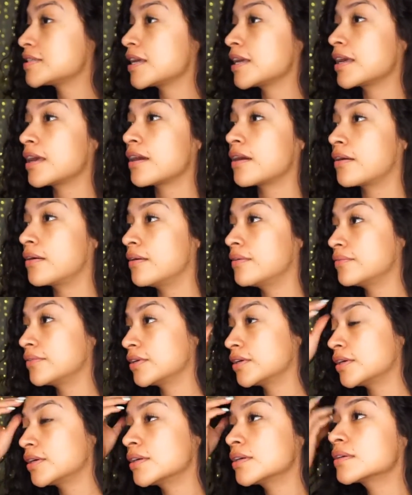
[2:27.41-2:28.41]
take care of
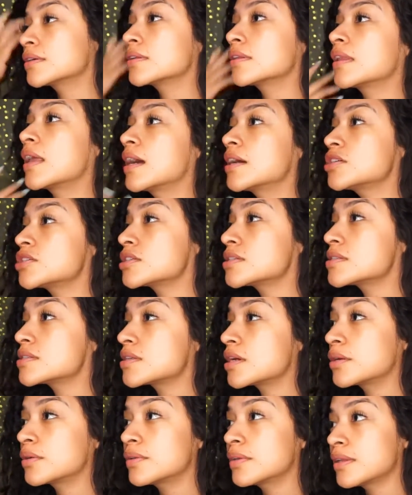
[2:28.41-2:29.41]
your lashes.
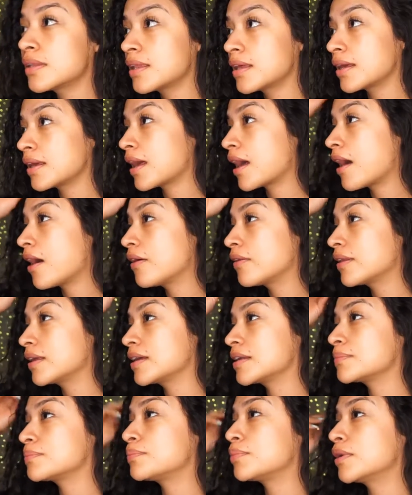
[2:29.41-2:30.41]
Not only like how
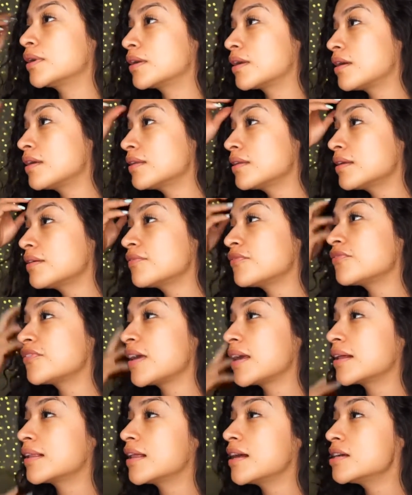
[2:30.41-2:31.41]
they put on the
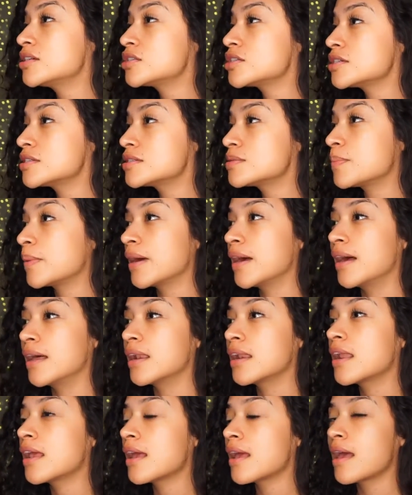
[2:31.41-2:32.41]
fake lashes,
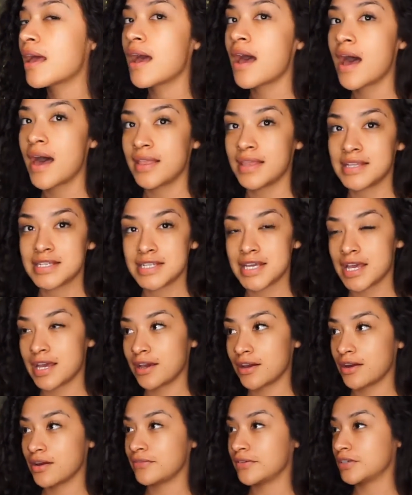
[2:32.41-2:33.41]
but how they take
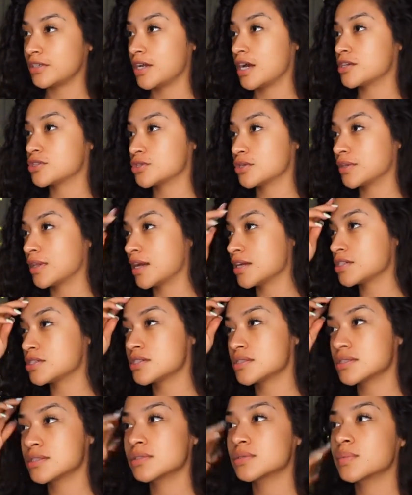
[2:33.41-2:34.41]
care of your natural
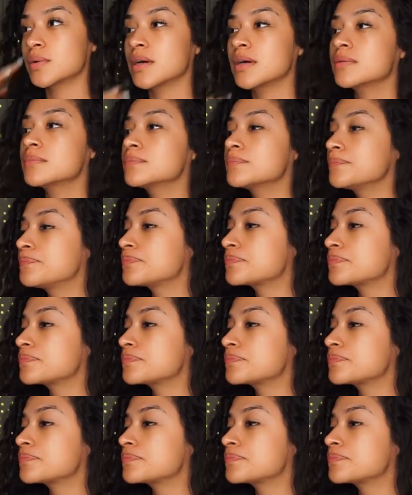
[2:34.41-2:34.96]
lashes as well.